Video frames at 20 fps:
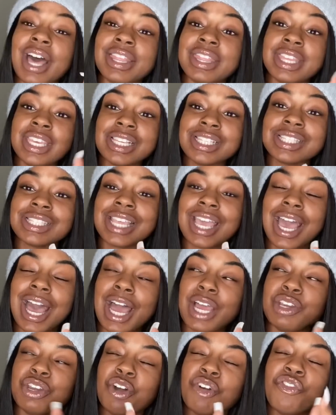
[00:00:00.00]
this set,
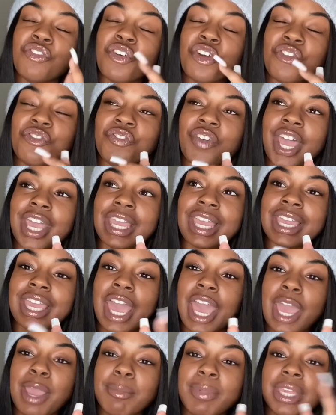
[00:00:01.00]
I know for a fact it
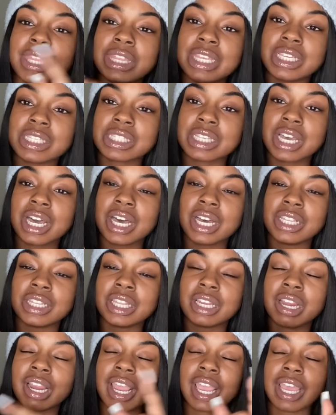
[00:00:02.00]
came in this color,